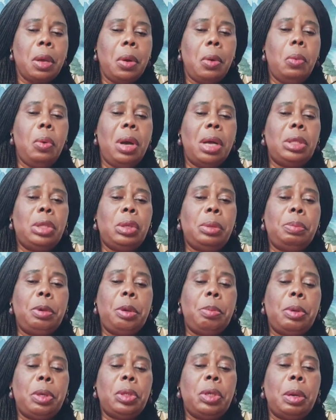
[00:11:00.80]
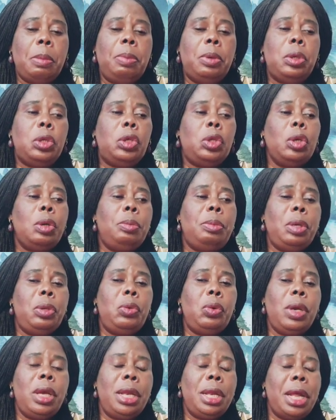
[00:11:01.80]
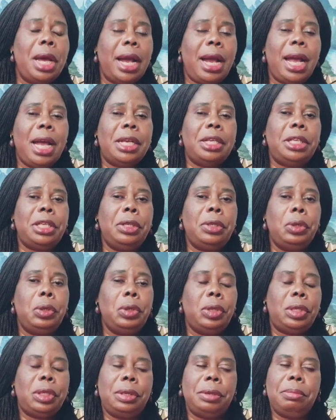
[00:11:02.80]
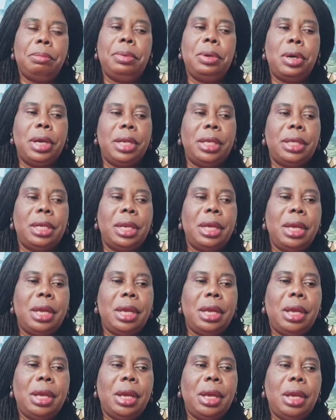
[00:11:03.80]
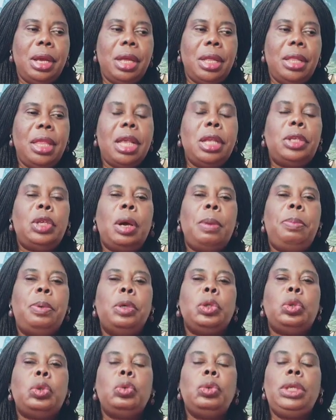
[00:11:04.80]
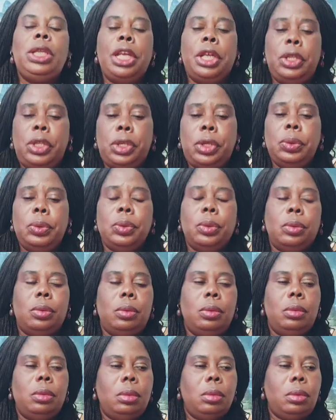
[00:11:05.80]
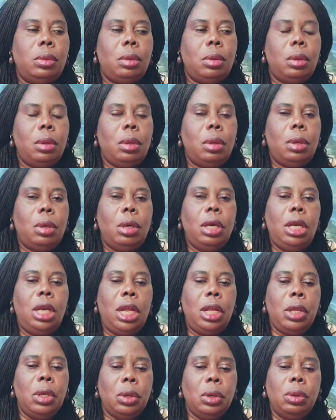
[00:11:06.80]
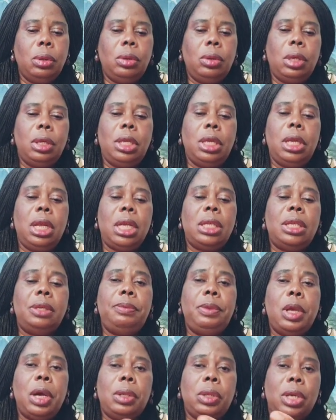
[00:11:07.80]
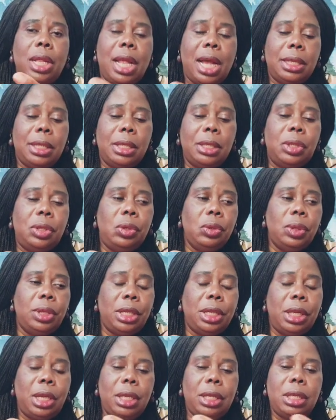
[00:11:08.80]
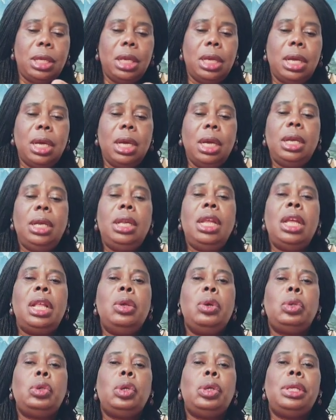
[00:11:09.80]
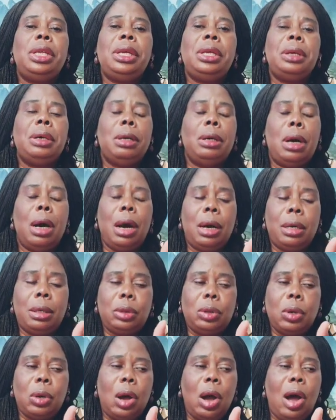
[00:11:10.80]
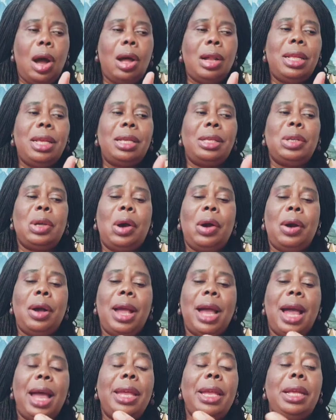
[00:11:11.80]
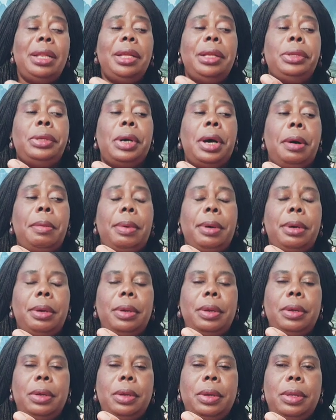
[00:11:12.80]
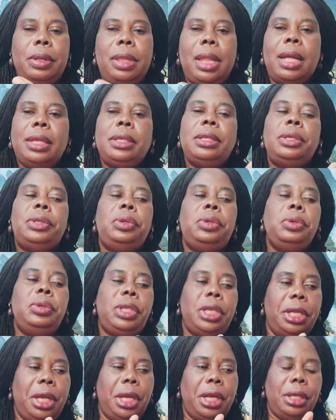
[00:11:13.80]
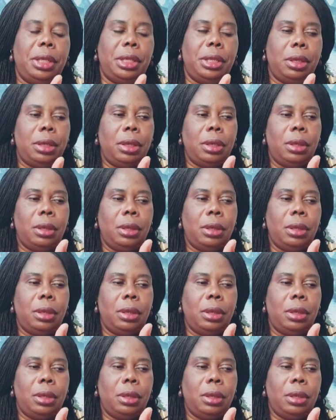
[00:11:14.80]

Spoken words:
What you people supposed to be doing now, catching those boys, they're supposed to lead you to the native doctor that is using it, lead you to all these oga in the top that is using it.